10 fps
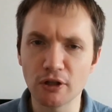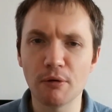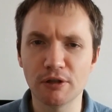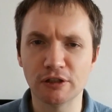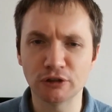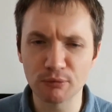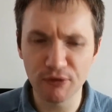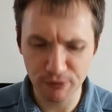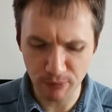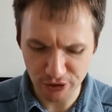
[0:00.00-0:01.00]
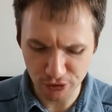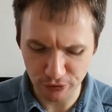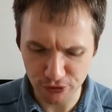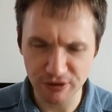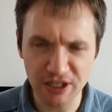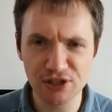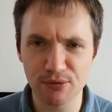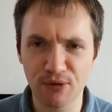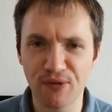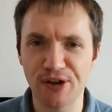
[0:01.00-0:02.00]
lower than some other white chocolates, or at
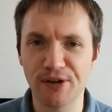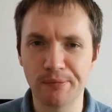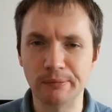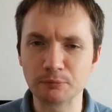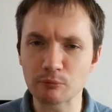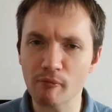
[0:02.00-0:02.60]
least the fact that